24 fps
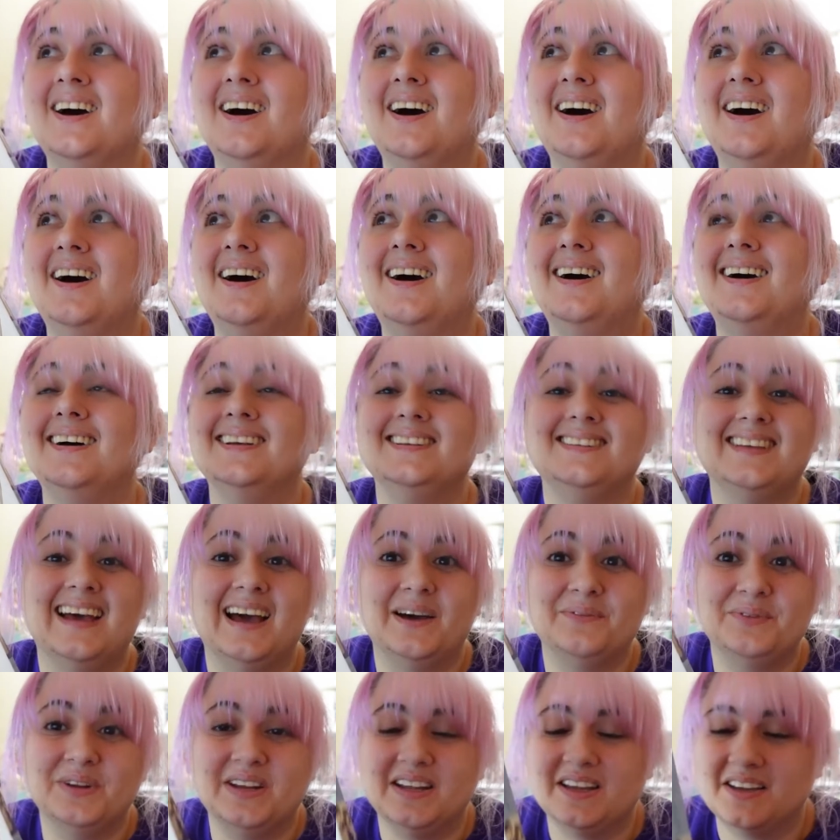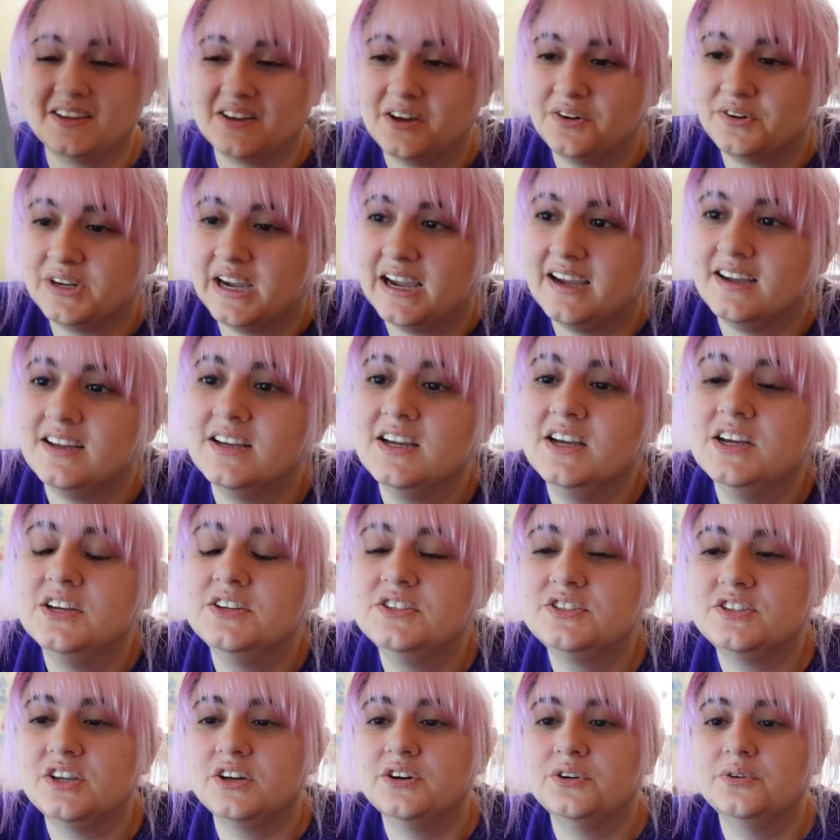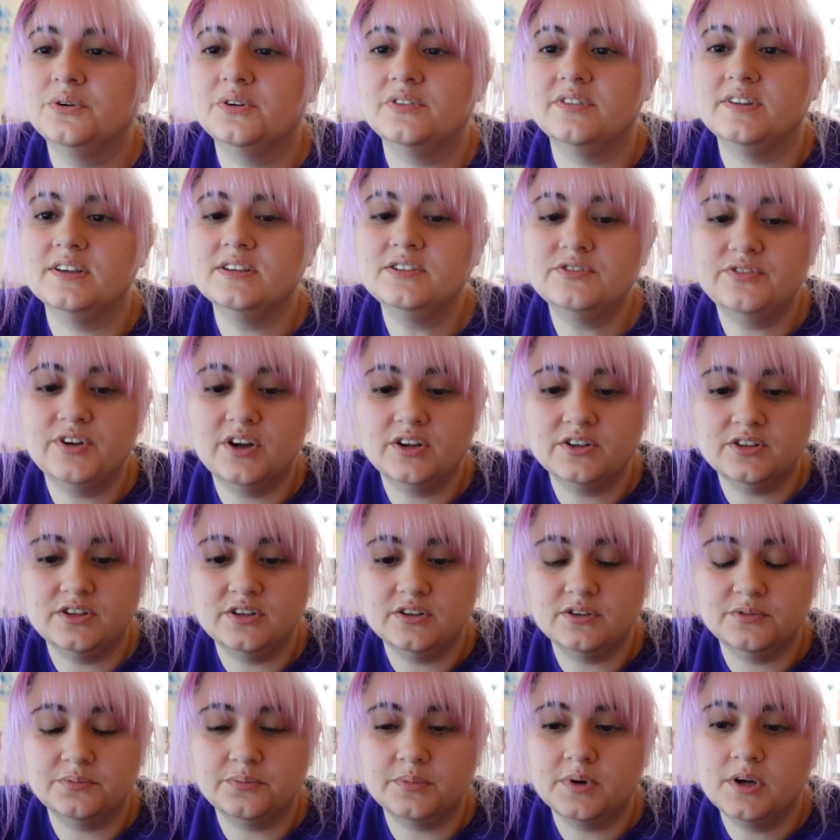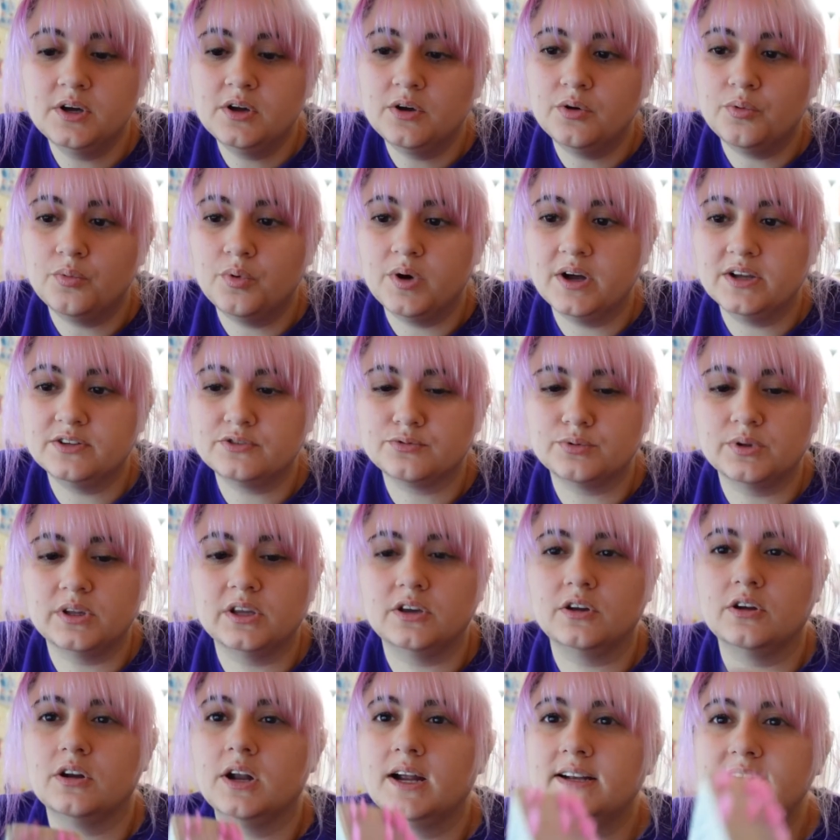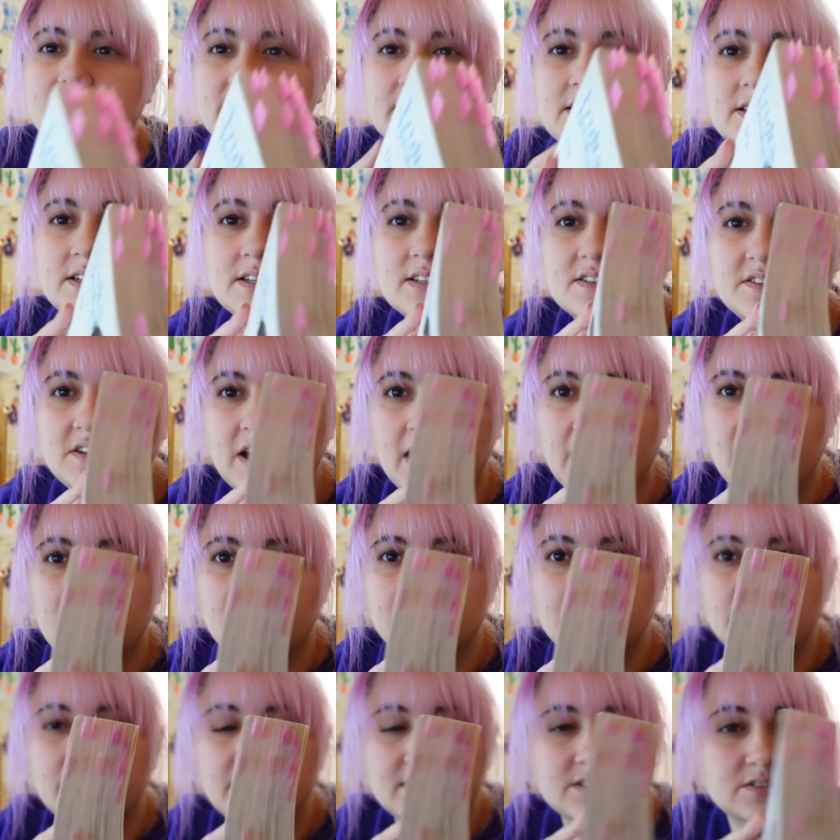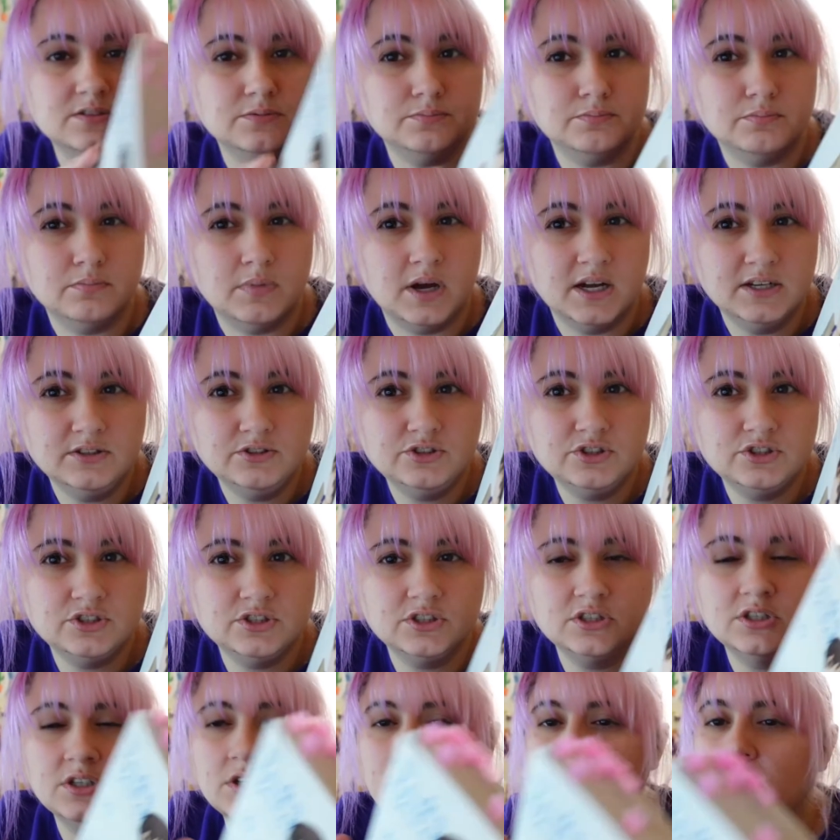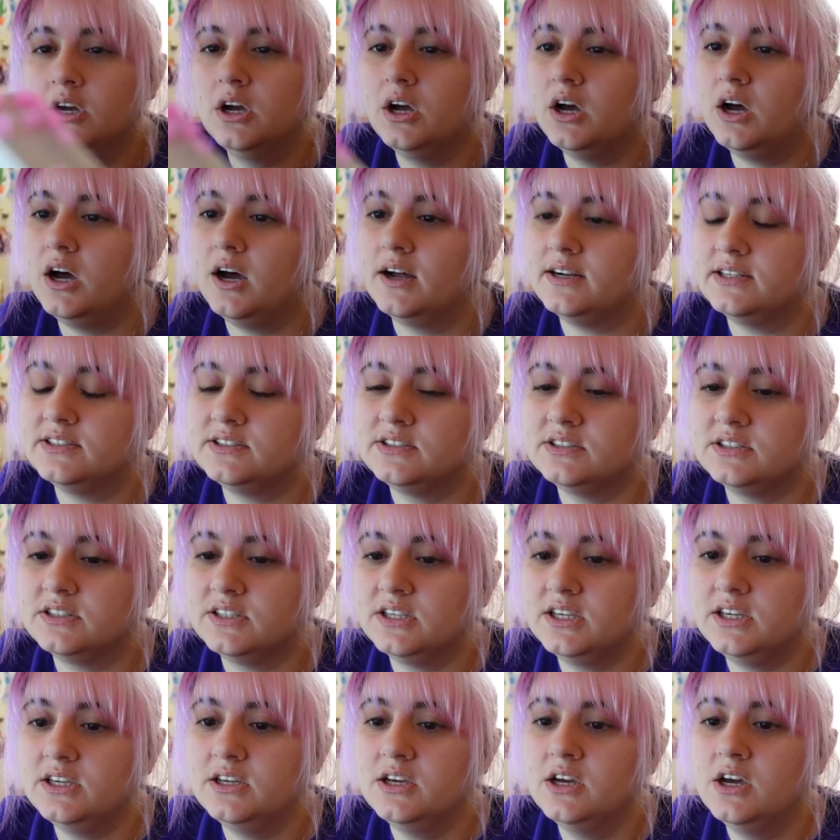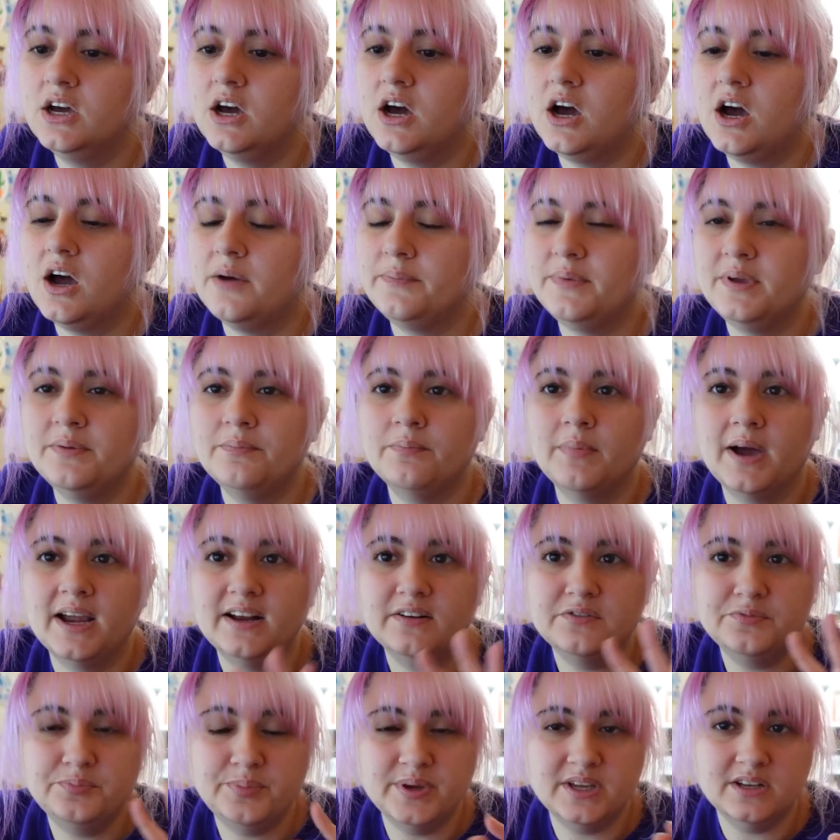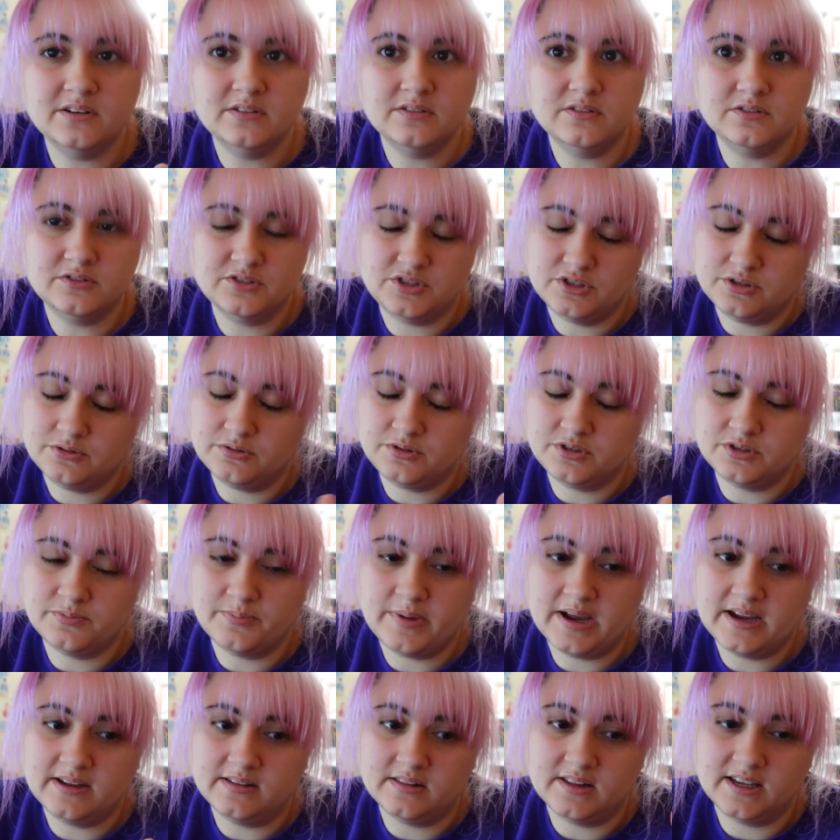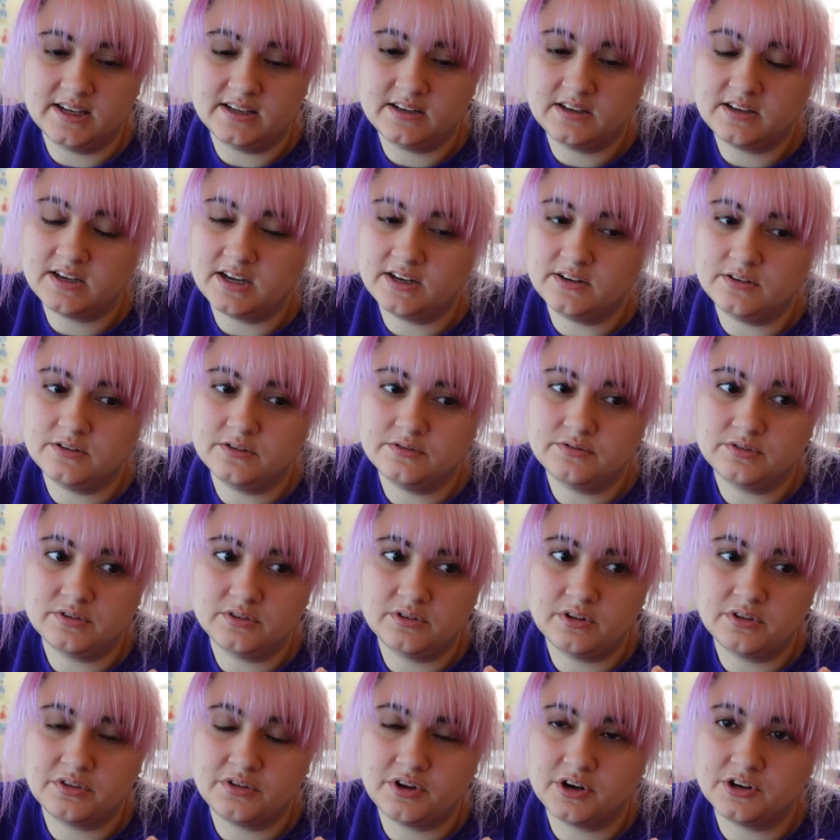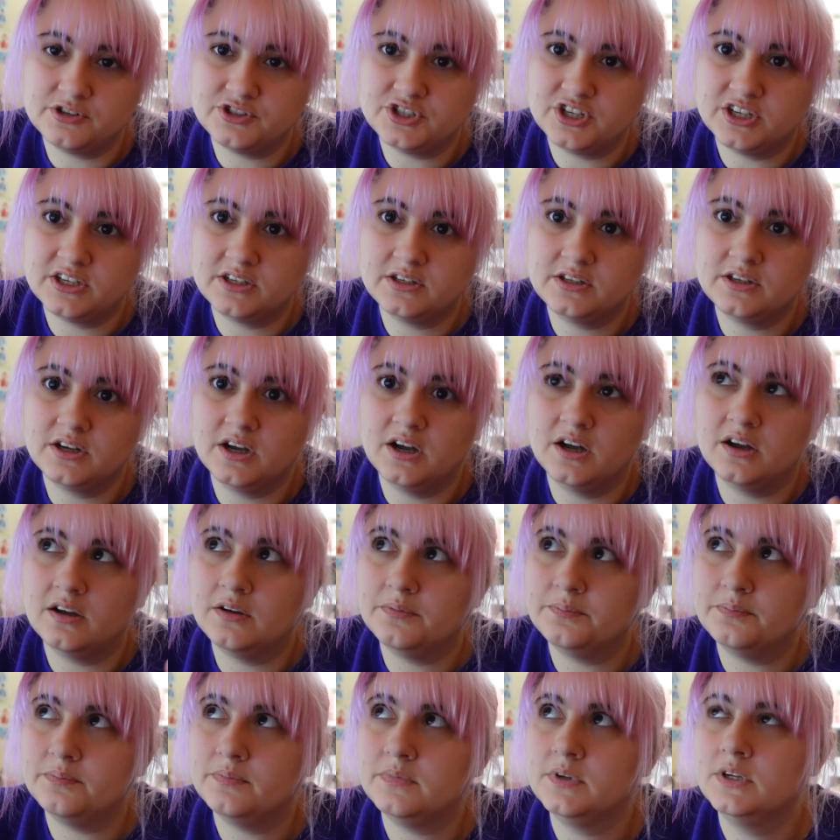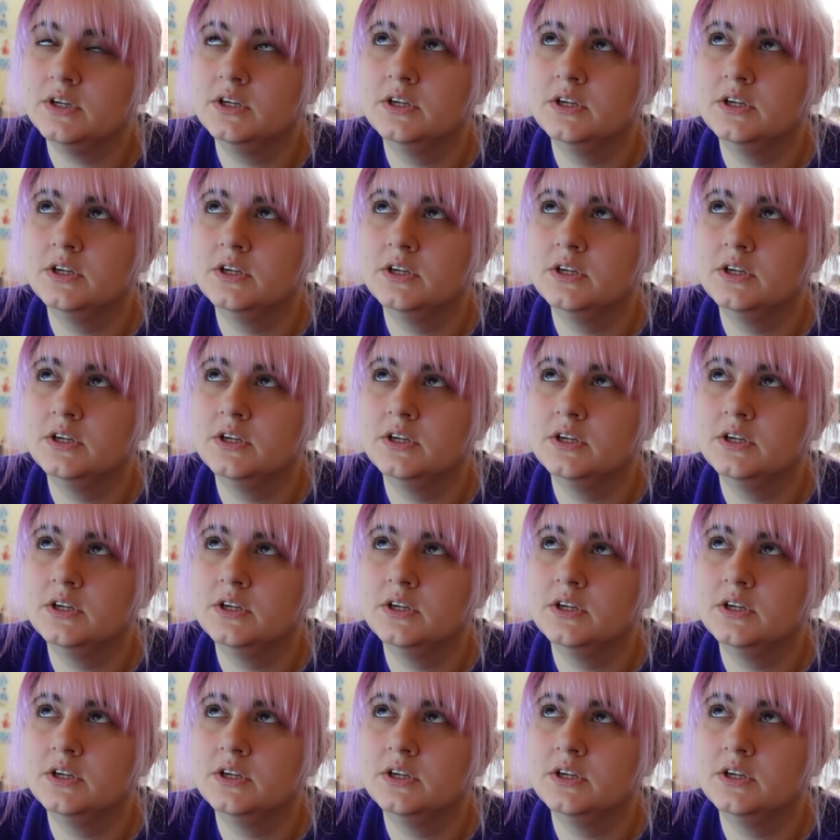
Ah, it's happening. Okay, so this volume was really good. I didn't tab as much, honestly. Um, it might have been due to my like kind of lethargic um,